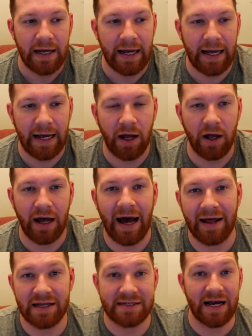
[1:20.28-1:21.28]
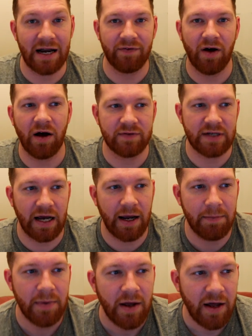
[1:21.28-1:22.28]
either side of half
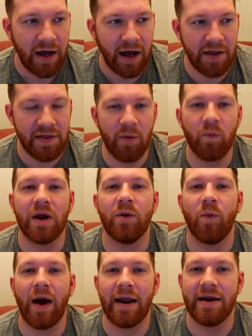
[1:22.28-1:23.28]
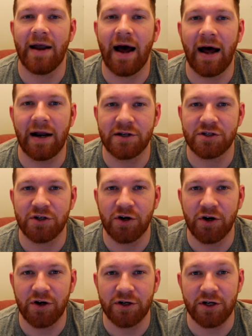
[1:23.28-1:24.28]
time. And then we went and
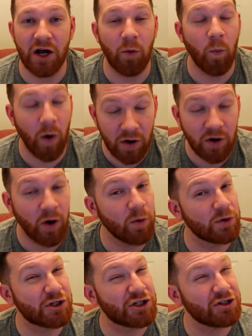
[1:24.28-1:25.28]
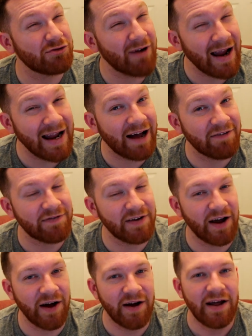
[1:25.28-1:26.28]
scored one goal straight
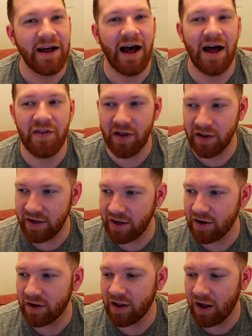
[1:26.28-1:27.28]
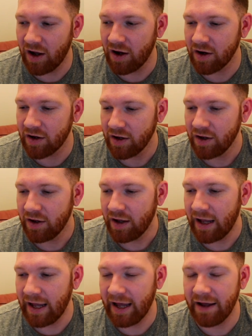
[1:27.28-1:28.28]
after, and then Leon Clark
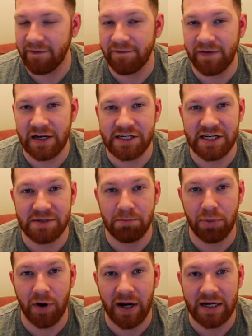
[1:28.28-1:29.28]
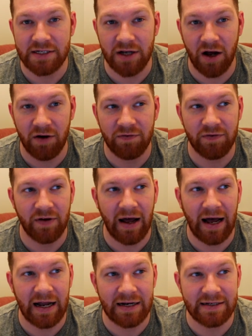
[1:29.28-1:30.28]
finished his brace off,
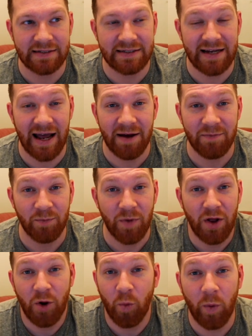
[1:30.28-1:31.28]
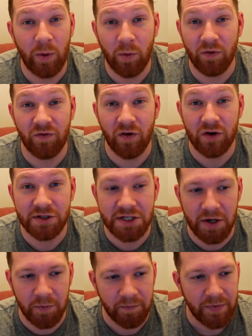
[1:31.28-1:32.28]
and yeah, we won
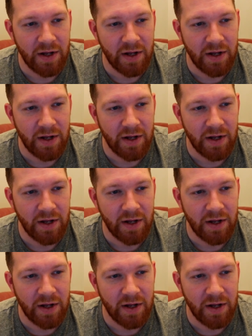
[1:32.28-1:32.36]
4-2.